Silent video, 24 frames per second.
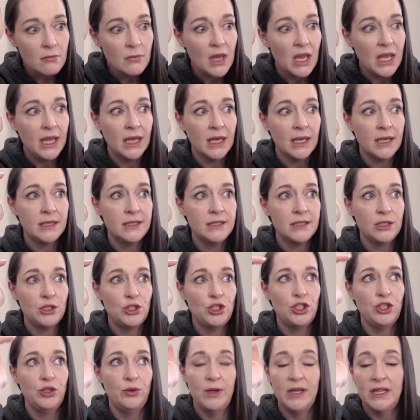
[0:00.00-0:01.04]
And
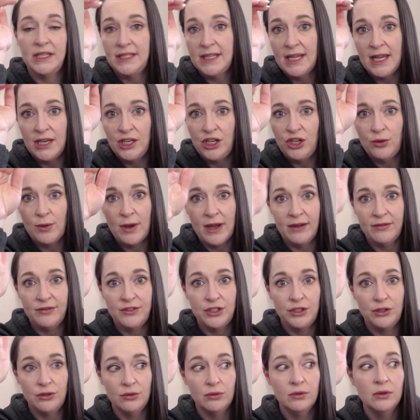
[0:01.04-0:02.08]
to hit 10, you have
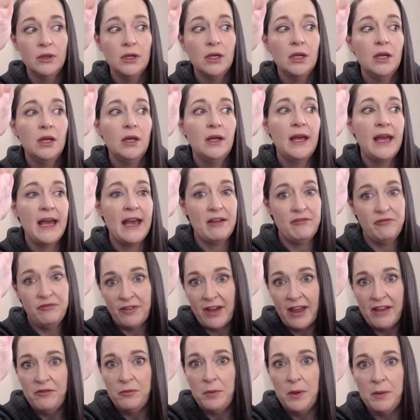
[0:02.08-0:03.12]
to have
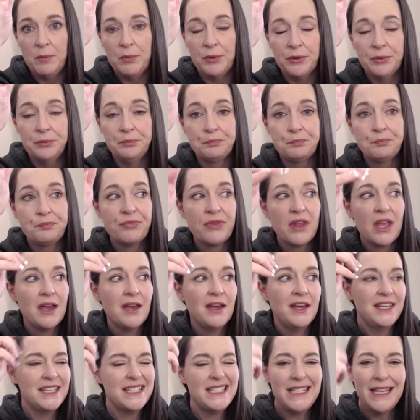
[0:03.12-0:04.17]
5 people.
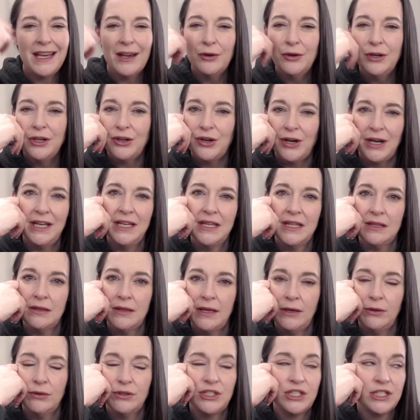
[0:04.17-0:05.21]
See how ingrained the
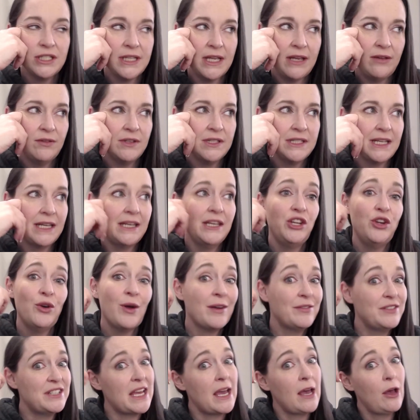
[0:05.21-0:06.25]
language is? I even said you have
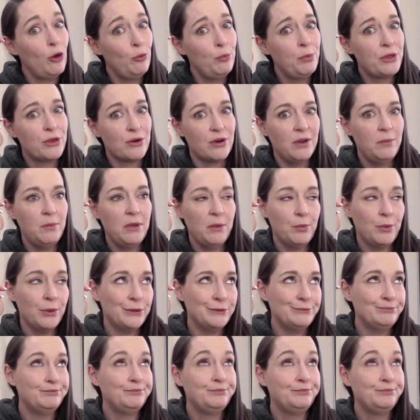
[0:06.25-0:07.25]
to help 3 people.